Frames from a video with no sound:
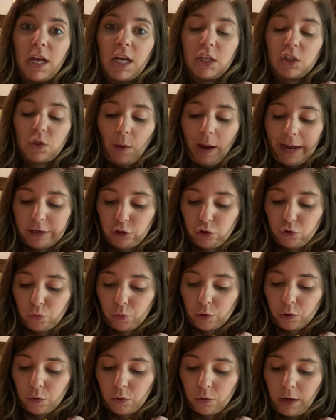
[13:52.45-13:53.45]
So I
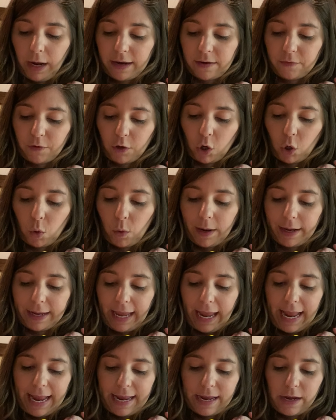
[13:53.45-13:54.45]
drew kind of a
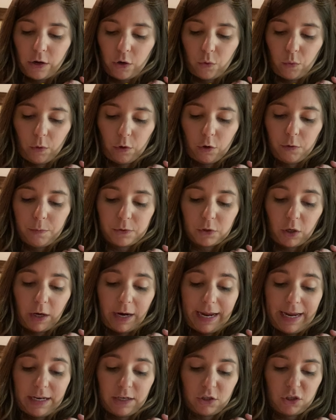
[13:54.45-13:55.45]
quick 8 groups or
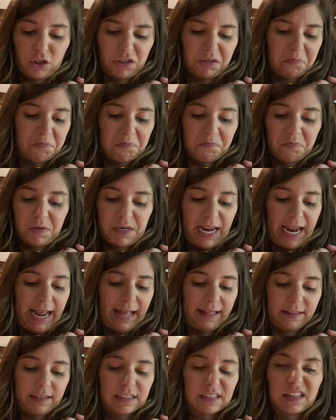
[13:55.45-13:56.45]
8 just
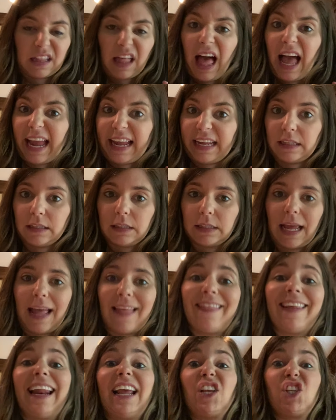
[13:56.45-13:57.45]
tallies, lines,
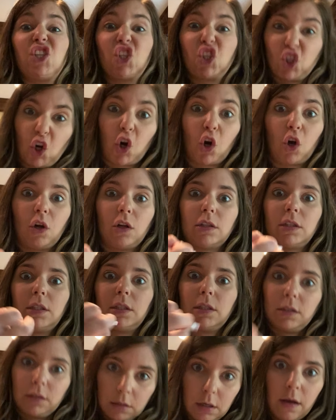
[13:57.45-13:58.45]
and then I circled
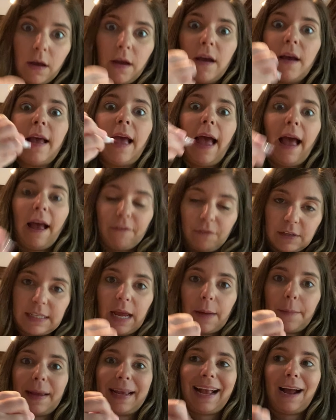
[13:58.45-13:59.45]
every
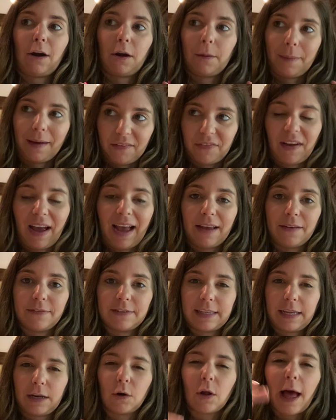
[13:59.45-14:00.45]
time I counted by
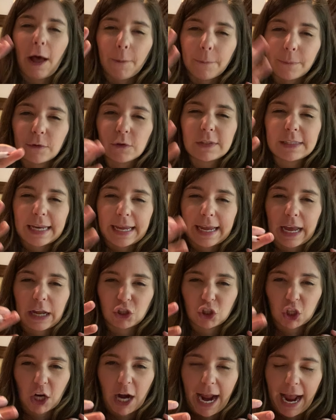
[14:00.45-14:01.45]
5s. It'll help you stay
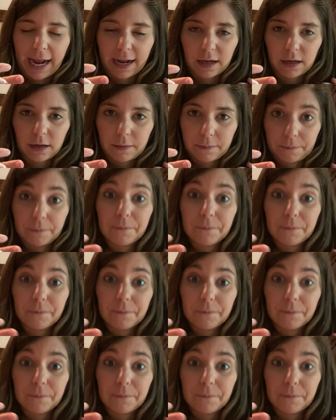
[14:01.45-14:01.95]
on track.